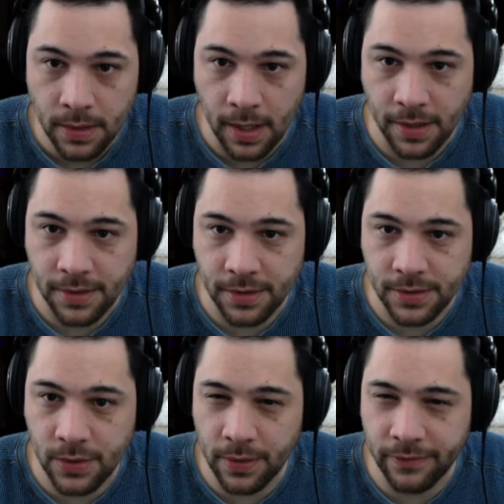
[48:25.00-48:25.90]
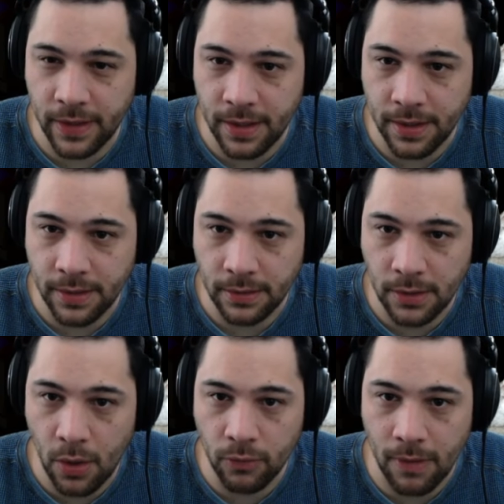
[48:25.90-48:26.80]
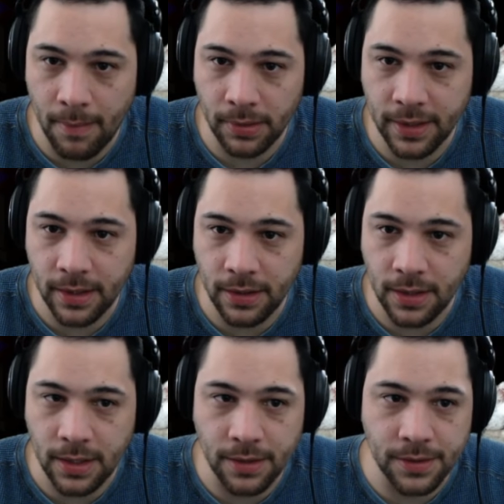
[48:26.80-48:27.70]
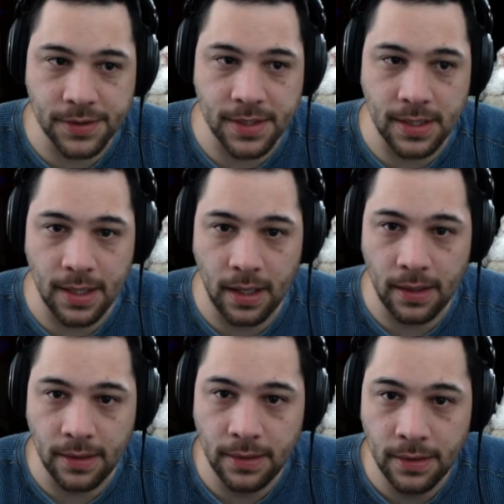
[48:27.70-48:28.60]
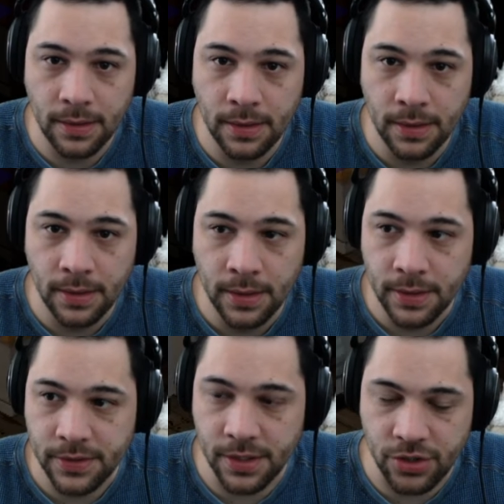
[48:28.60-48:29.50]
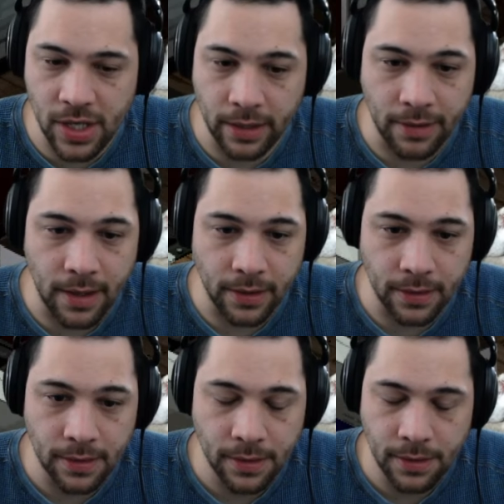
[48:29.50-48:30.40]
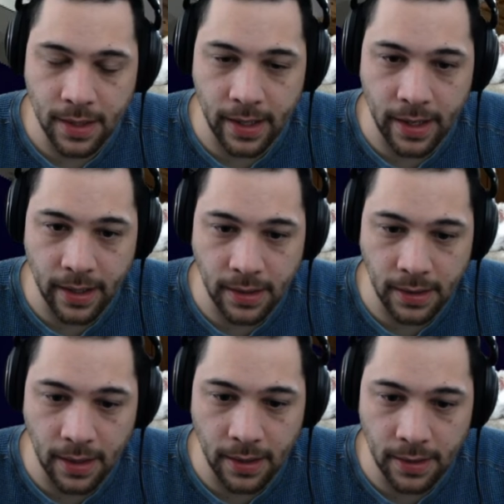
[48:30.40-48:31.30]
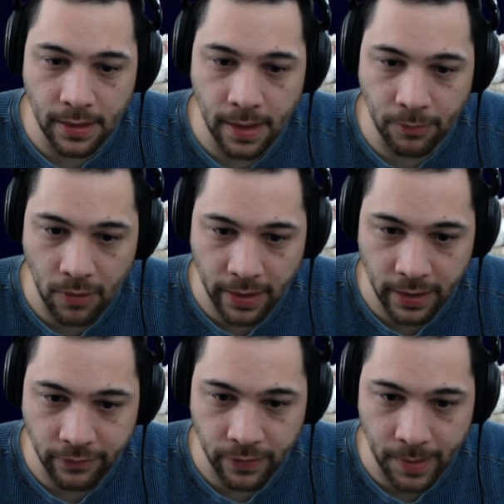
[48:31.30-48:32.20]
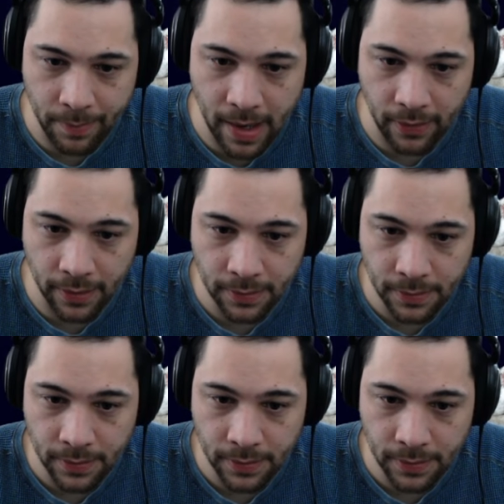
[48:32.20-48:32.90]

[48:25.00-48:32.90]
Yeah, the sort of low rumbling that you can hear is the it's the generator that I am running for my power.